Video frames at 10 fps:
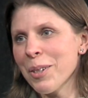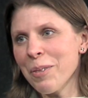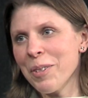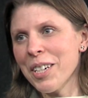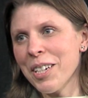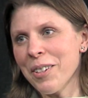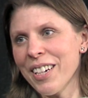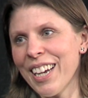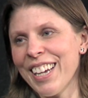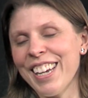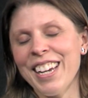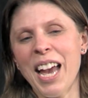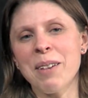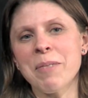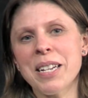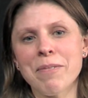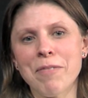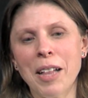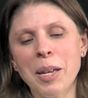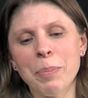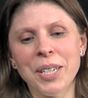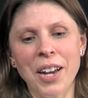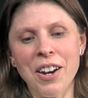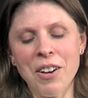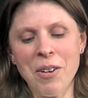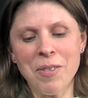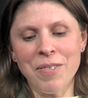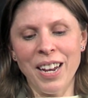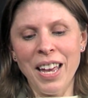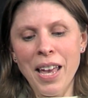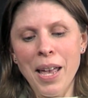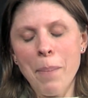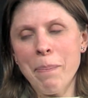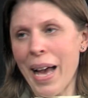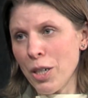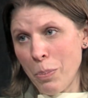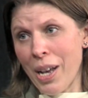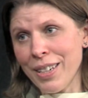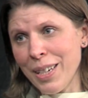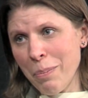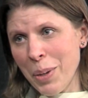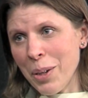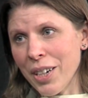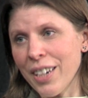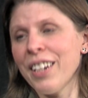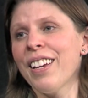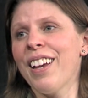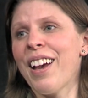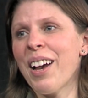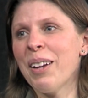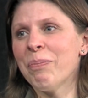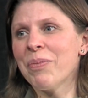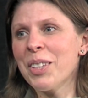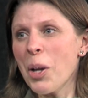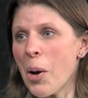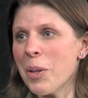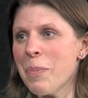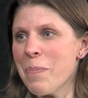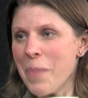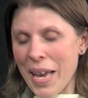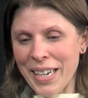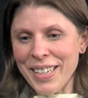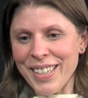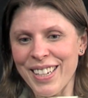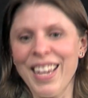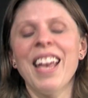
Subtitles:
over at York IE, and we developed our own Matchbox computer. It's called Menace.